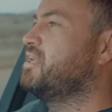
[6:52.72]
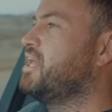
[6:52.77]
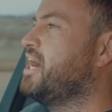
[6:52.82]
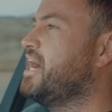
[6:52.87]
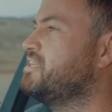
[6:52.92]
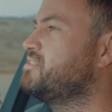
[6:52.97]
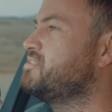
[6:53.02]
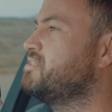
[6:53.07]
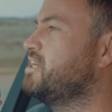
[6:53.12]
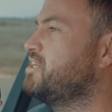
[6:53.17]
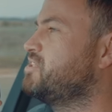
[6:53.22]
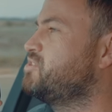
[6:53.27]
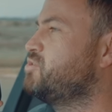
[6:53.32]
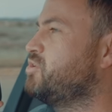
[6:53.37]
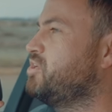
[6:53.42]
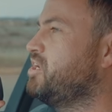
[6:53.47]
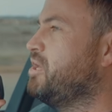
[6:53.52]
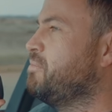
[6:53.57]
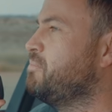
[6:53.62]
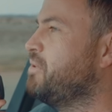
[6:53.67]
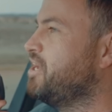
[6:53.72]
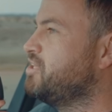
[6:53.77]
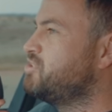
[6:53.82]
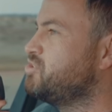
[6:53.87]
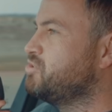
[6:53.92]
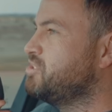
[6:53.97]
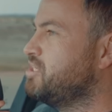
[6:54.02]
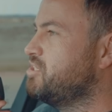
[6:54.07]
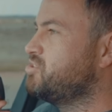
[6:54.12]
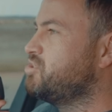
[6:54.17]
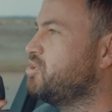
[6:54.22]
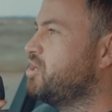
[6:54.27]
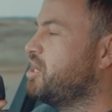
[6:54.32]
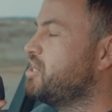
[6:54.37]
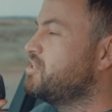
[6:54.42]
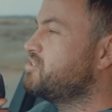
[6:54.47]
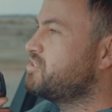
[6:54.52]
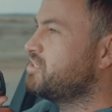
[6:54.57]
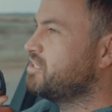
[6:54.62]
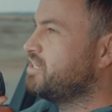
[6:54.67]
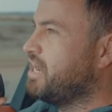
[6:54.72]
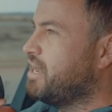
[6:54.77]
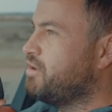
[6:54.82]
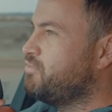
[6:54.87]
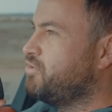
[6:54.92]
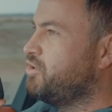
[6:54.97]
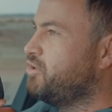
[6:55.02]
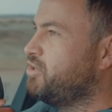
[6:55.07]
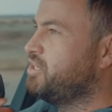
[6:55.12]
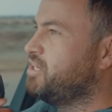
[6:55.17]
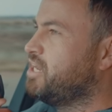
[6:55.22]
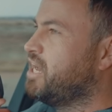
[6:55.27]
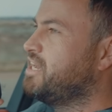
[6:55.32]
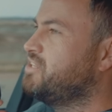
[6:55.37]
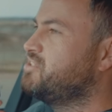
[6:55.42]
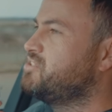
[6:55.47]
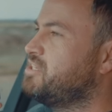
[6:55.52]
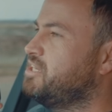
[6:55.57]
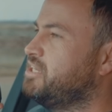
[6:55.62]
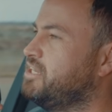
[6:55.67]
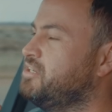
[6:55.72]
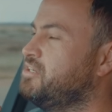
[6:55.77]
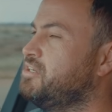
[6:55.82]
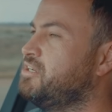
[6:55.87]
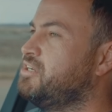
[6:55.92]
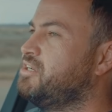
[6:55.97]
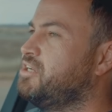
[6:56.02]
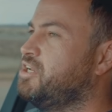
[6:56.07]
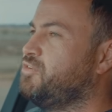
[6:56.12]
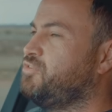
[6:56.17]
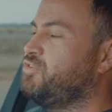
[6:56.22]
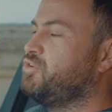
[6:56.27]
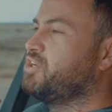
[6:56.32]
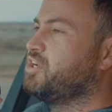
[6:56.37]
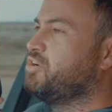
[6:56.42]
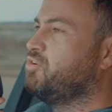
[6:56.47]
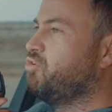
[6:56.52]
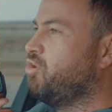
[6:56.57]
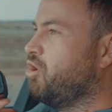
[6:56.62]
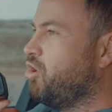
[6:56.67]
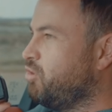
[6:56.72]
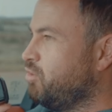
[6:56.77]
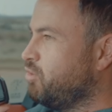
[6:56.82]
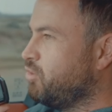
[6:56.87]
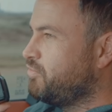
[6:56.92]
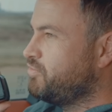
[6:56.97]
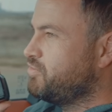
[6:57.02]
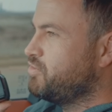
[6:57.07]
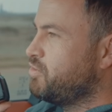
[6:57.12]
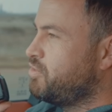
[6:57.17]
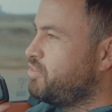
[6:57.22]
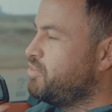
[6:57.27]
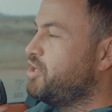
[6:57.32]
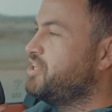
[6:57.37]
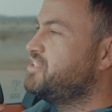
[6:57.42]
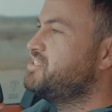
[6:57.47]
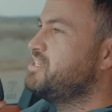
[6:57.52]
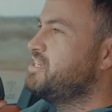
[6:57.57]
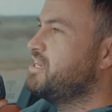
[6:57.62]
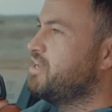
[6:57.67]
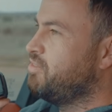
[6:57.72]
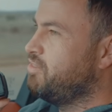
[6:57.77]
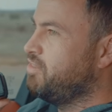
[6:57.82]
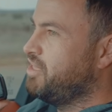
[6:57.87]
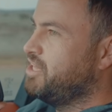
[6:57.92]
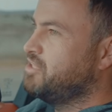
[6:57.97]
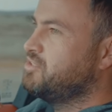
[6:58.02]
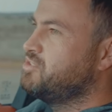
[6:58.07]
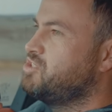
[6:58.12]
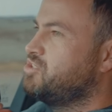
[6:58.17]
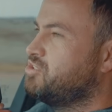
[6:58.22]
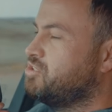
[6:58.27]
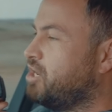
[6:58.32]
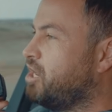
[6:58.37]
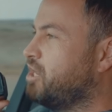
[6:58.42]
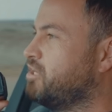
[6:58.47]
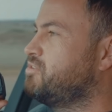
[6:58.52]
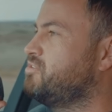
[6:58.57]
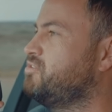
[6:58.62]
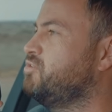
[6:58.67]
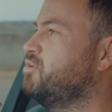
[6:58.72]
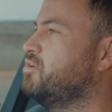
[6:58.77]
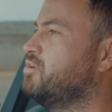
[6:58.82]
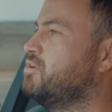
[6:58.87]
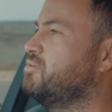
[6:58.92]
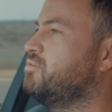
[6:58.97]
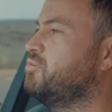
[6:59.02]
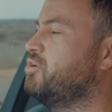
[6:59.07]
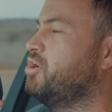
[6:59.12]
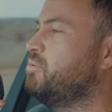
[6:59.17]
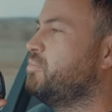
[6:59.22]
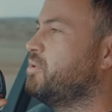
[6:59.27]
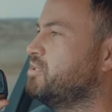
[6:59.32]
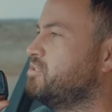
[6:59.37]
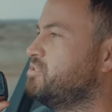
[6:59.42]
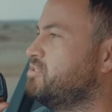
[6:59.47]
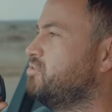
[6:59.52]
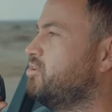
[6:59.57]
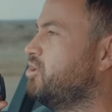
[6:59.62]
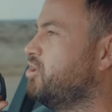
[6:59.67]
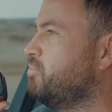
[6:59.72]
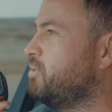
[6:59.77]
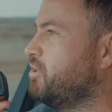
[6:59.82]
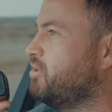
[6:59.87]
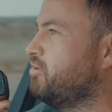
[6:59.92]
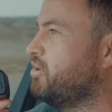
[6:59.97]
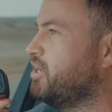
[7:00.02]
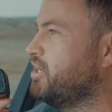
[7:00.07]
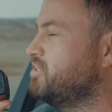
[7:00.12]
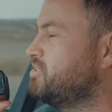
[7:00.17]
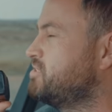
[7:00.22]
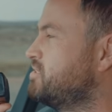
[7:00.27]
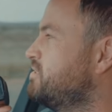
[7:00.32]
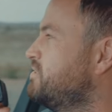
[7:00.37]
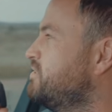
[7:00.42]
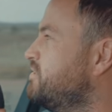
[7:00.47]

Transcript: lights next to an M8, you need to ask the guy very nicely if you can roll off to 30 and then start your robot-to-robot race.